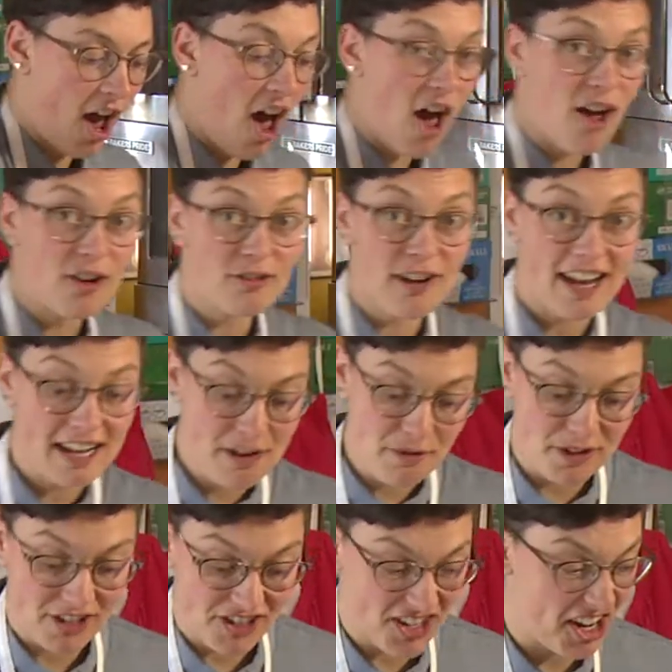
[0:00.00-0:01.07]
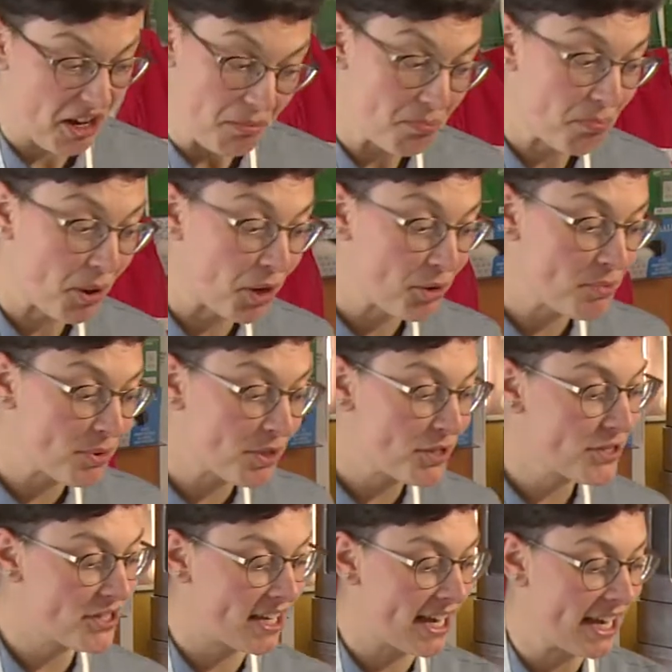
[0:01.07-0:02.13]
Already we're seeing
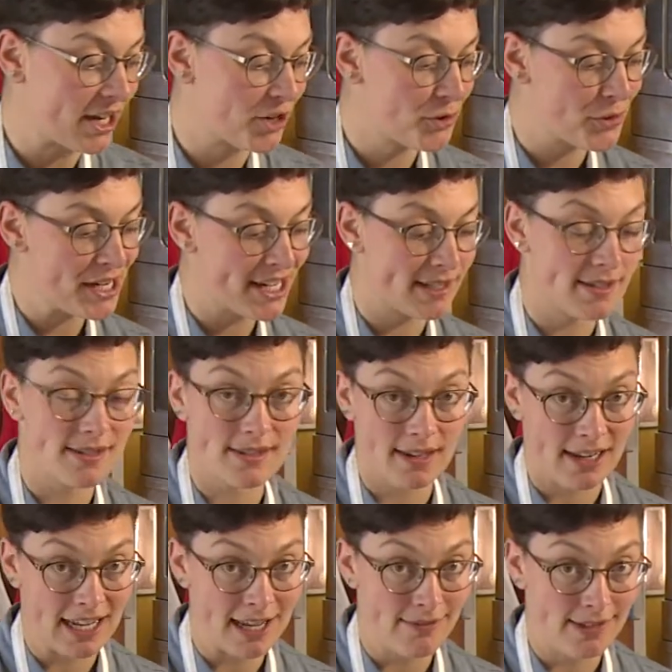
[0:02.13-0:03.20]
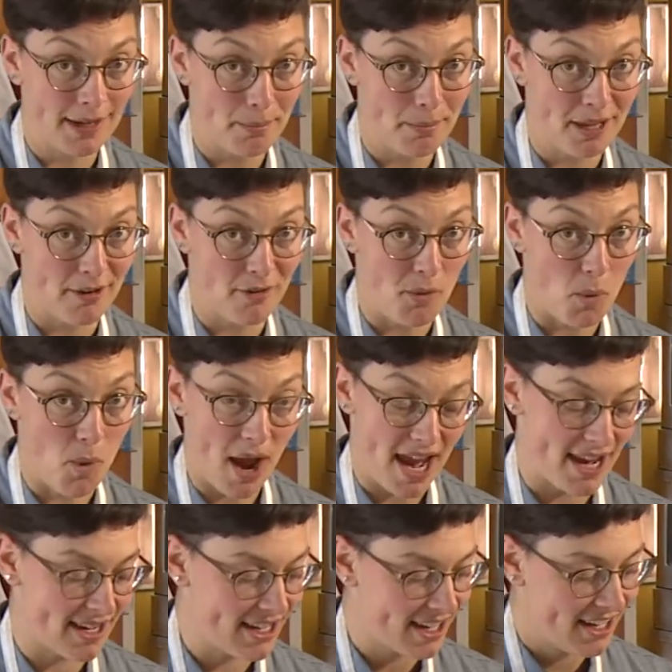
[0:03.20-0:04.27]
purples and greens and even a bit of
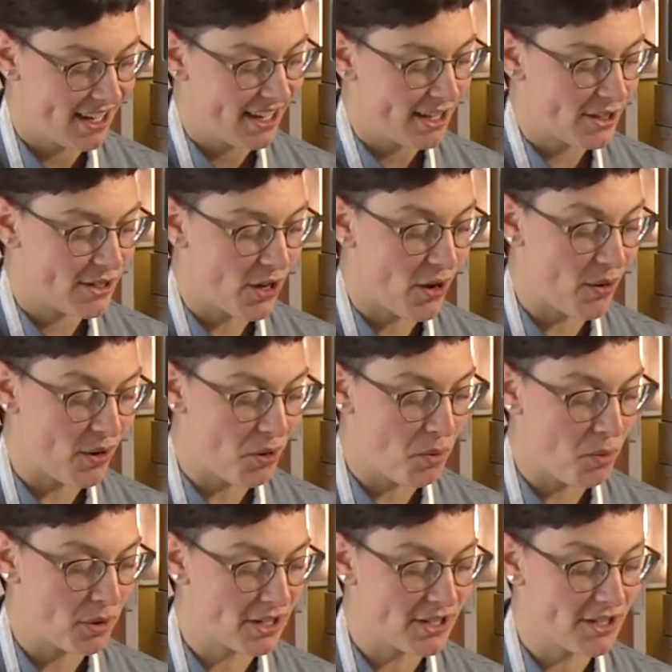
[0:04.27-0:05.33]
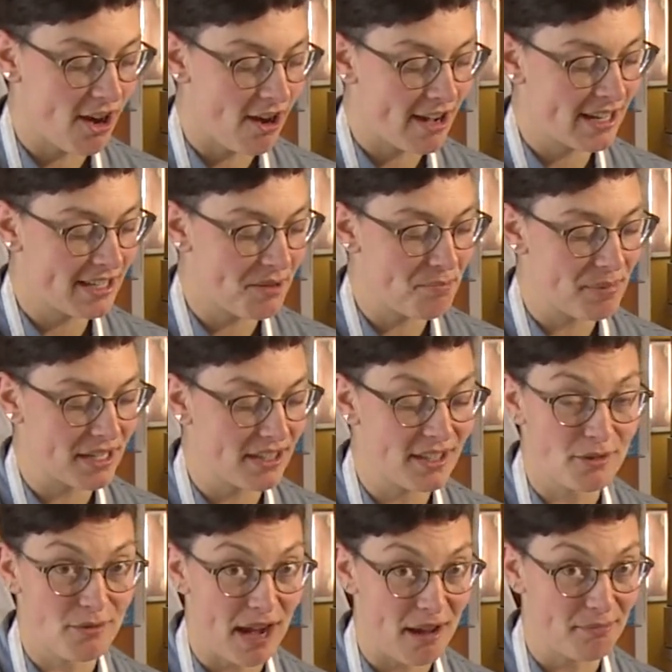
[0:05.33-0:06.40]
white. So we're starting to build
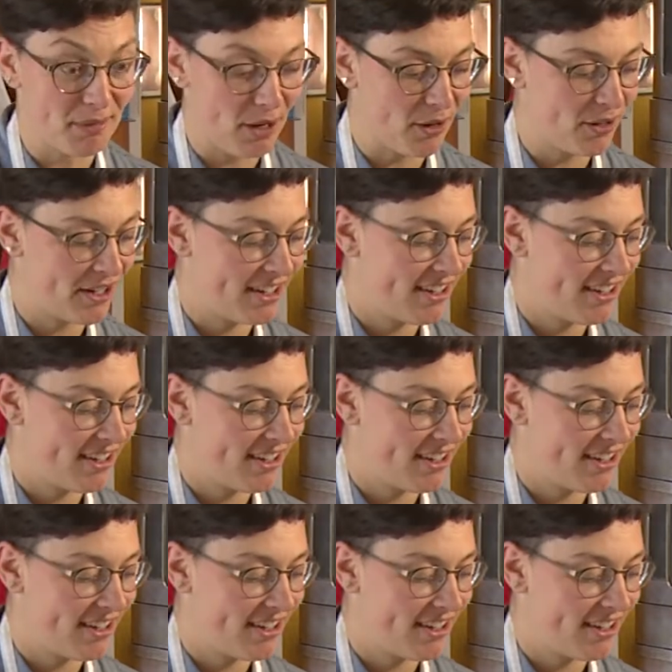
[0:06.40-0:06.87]
the rainbow.